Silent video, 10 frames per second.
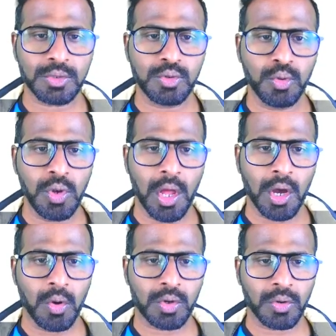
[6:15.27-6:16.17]
do
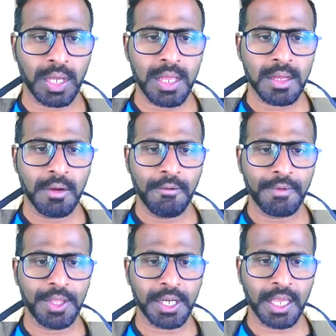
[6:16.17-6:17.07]
logout. Okay, for
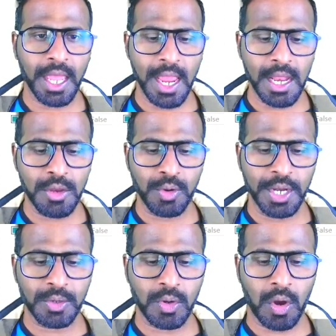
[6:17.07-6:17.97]
that again you need
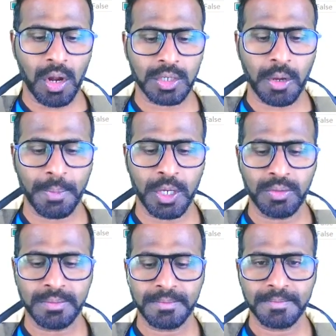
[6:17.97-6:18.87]
to call top menu,
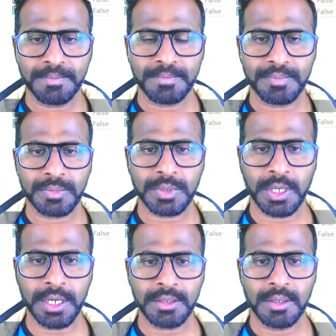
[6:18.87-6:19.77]

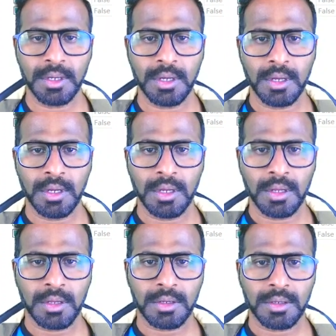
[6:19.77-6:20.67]
correct?
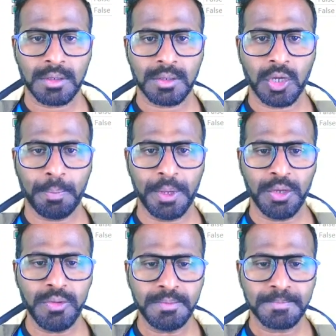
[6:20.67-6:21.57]
Top
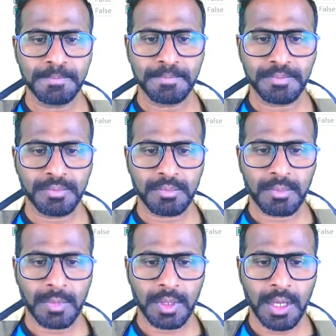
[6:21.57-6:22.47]
menu,
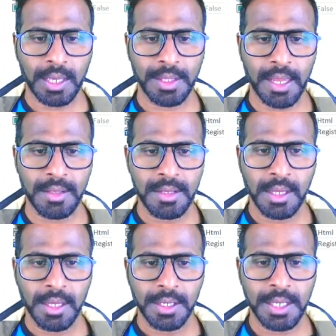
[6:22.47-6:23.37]
and then
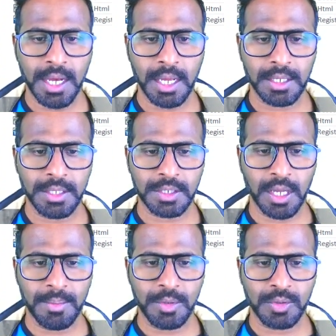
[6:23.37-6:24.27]
here this
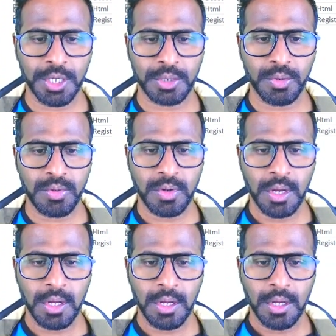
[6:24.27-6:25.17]
time you need to
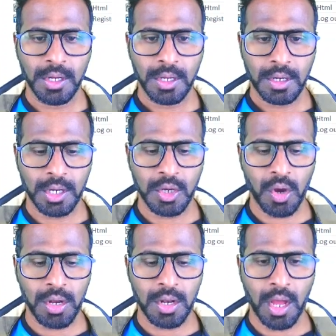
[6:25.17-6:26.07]
click
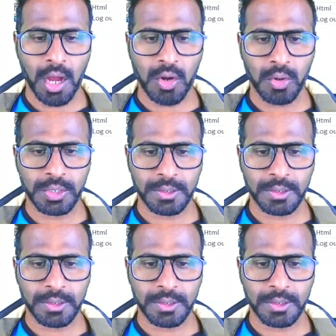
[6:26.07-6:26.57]
on logout,